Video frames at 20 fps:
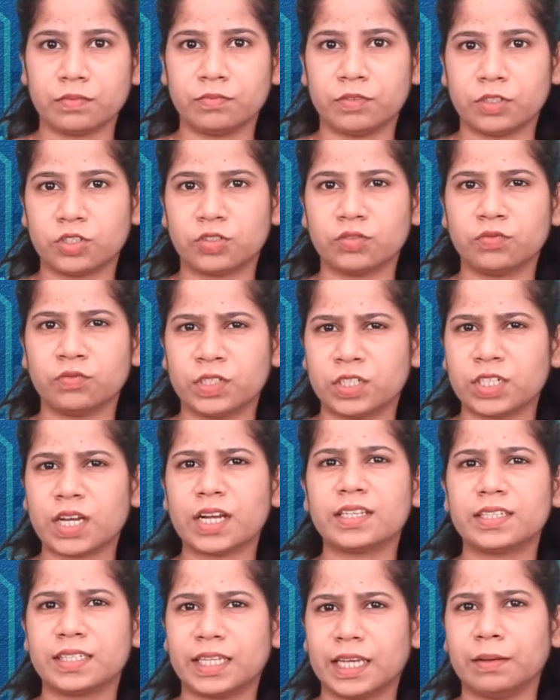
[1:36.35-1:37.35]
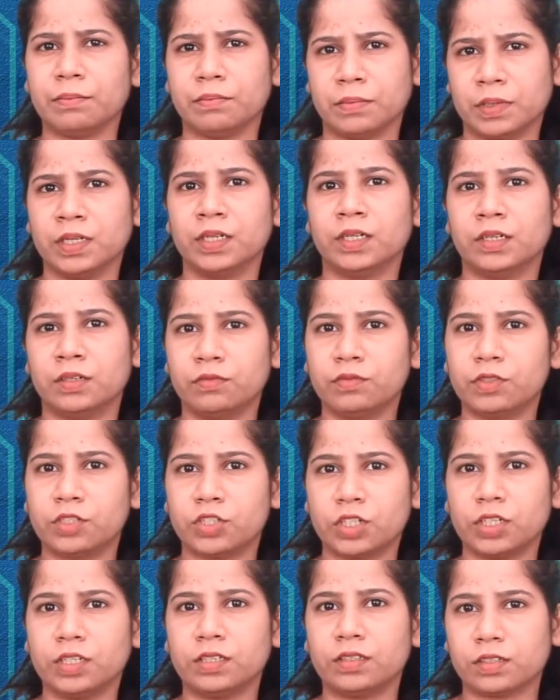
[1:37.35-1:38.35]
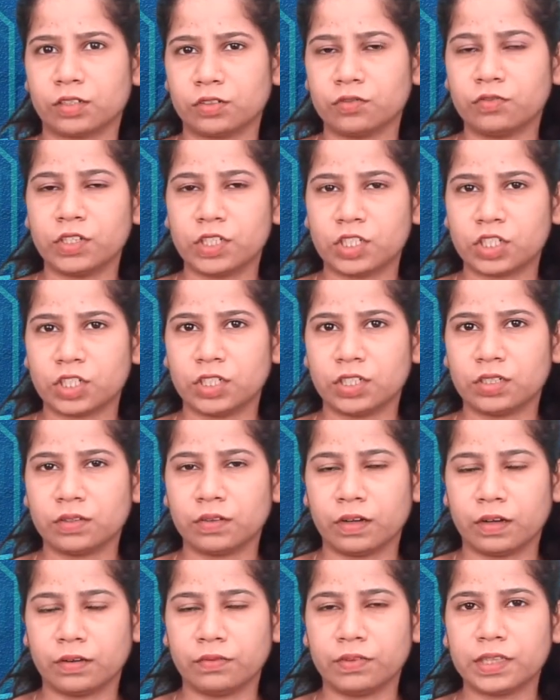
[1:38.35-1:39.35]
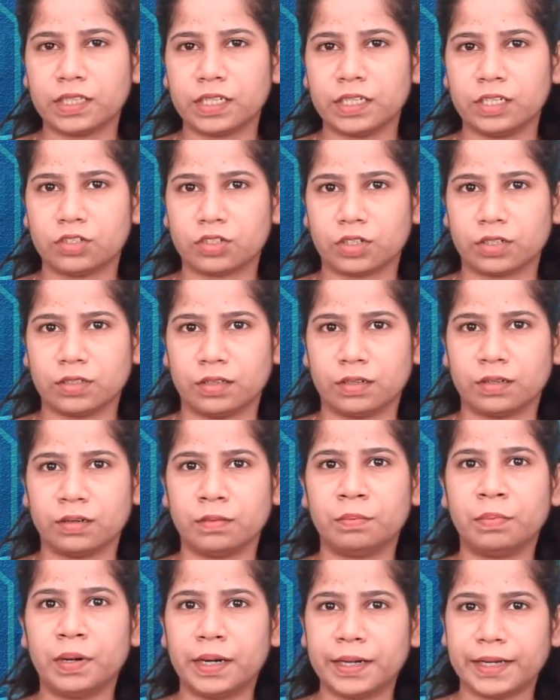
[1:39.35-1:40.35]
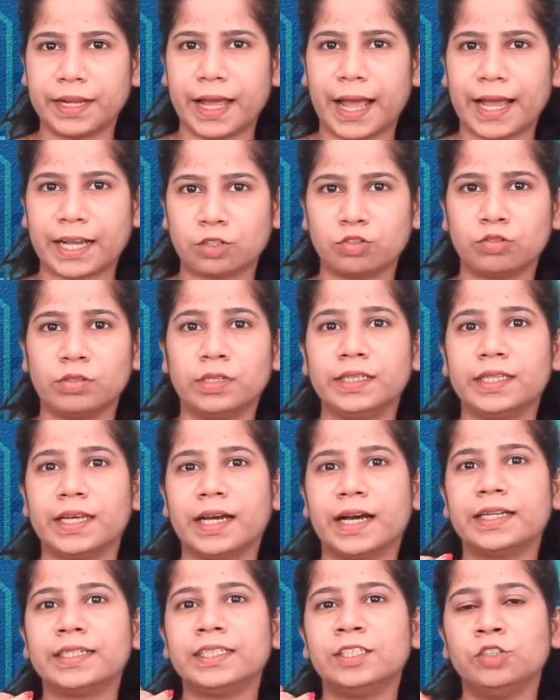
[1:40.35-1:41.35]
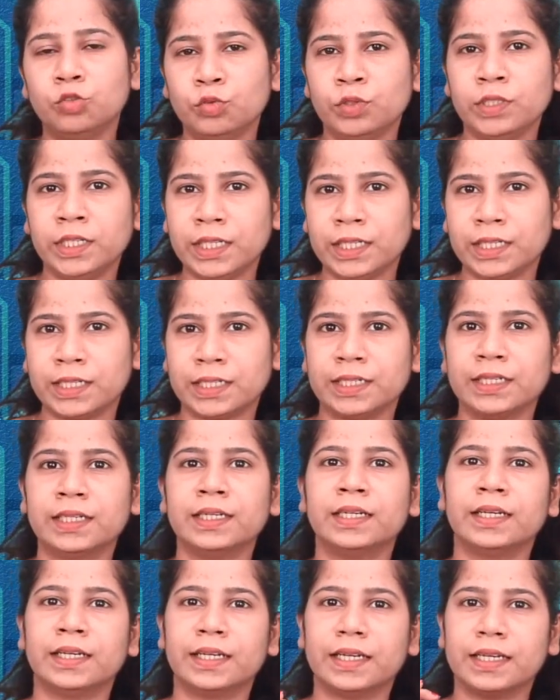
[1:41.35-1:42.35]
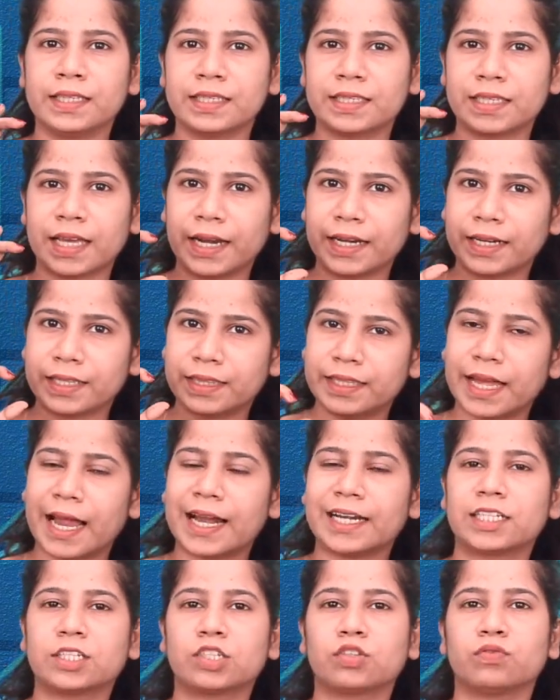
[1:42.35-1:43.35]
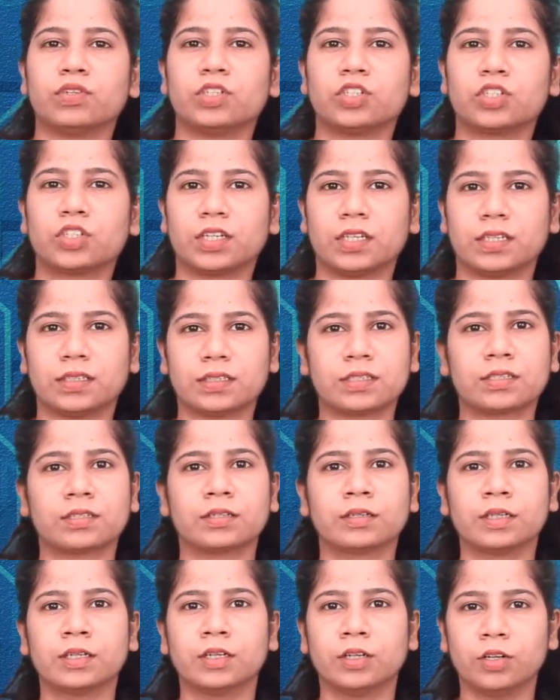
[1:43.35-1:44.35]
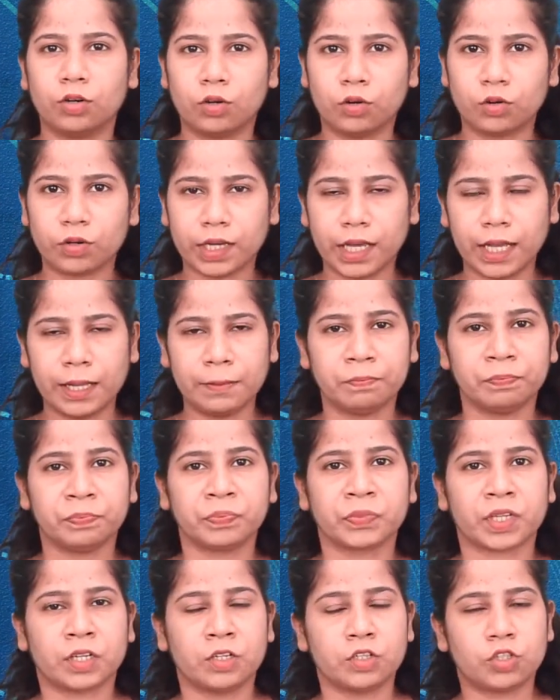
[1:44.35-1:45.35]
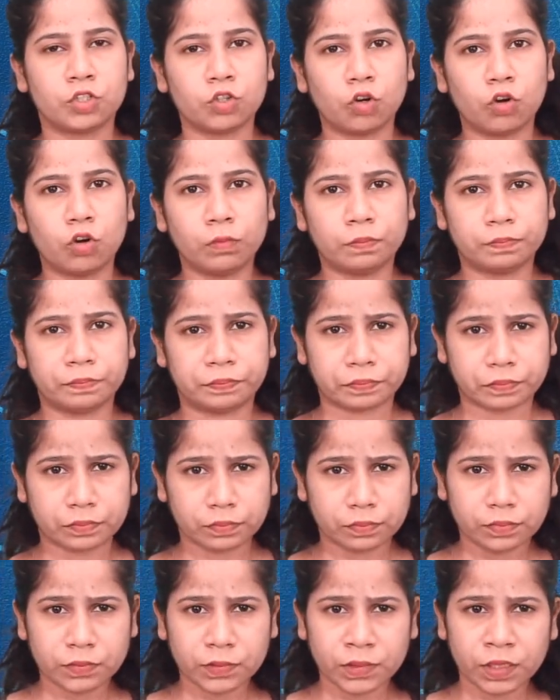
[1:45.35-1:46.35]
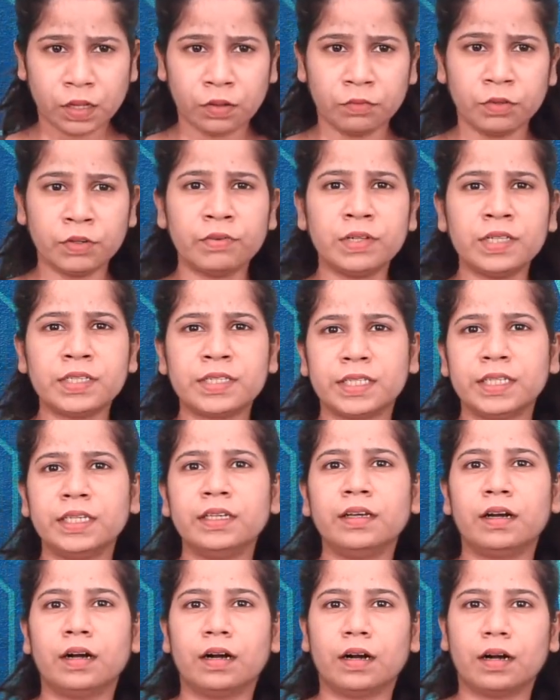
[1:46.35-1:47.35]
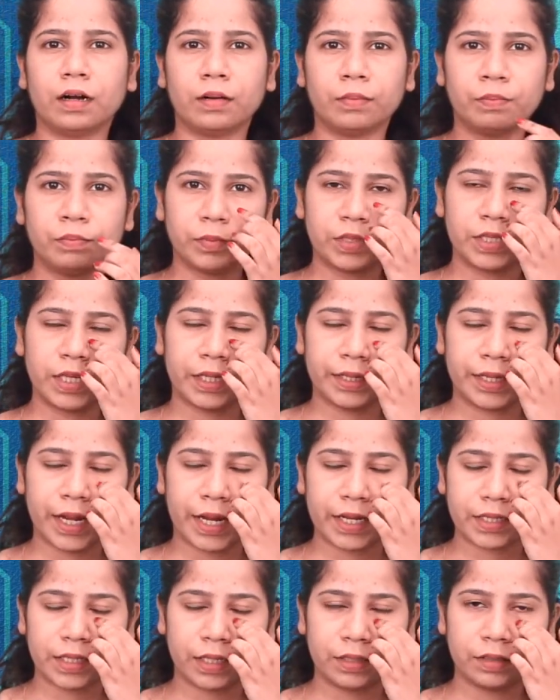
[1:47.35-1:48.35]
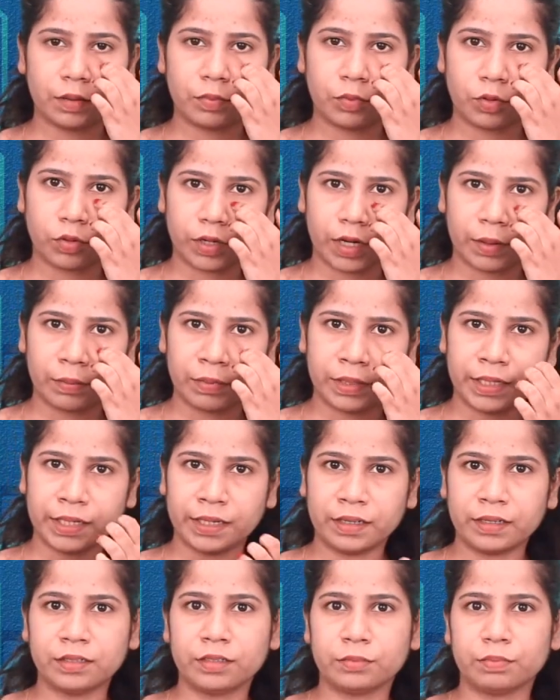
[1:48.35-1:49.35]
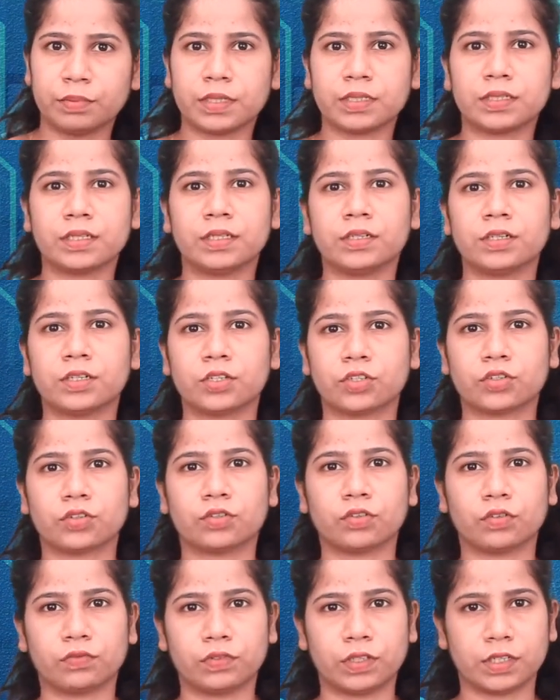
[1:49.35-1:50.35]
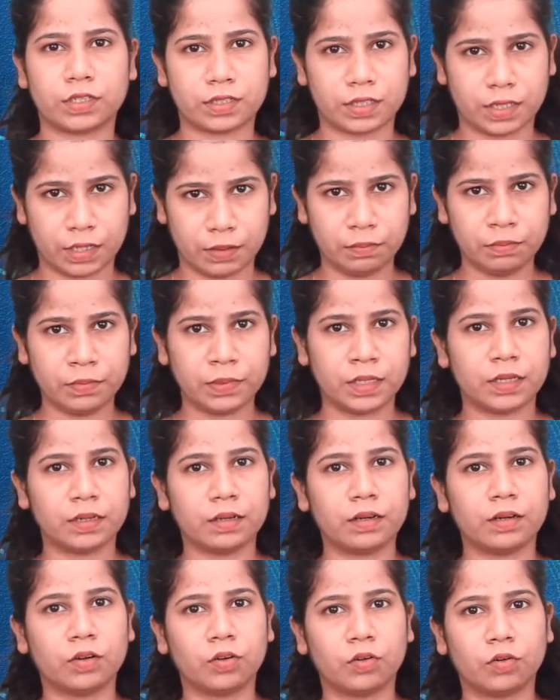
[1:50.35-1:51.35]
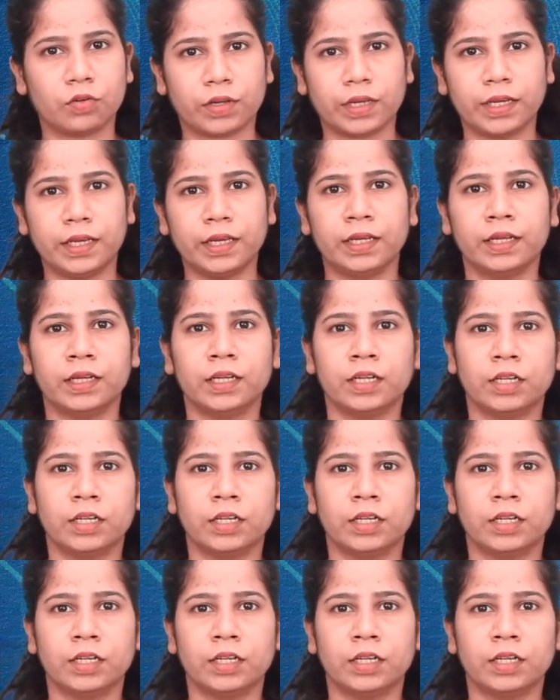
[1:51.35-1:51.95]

which are same with each other, but actually they are unique inside that switch case. Okay, so we will see syntax and the programmatical representation of the same. Okay,